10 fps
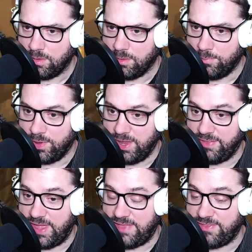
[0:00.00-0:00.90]
But
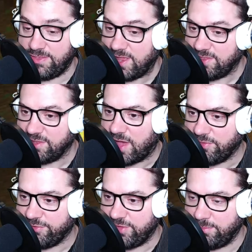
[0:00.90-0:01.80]
on
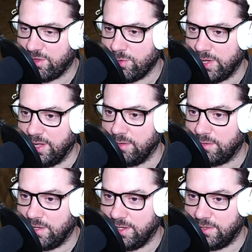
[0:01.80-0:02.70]
the same token,
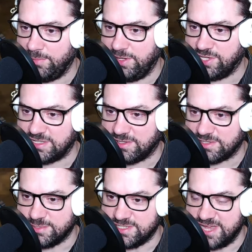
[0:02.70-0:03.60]
like, let me just
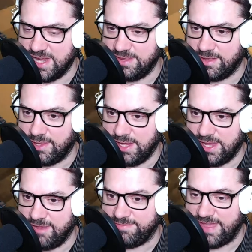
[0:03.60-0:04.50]
also say that, like,
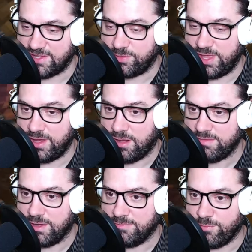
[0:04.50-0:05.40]
if that's what they are
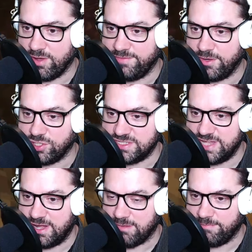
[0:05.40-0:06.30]
there for, if they're just
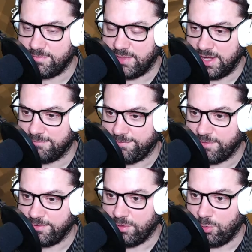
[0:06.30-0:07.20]
there, like,
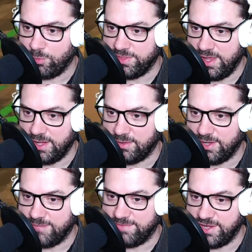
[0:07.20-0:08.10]
for their own thing,
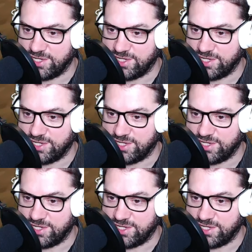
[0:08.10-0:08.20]
like, if they just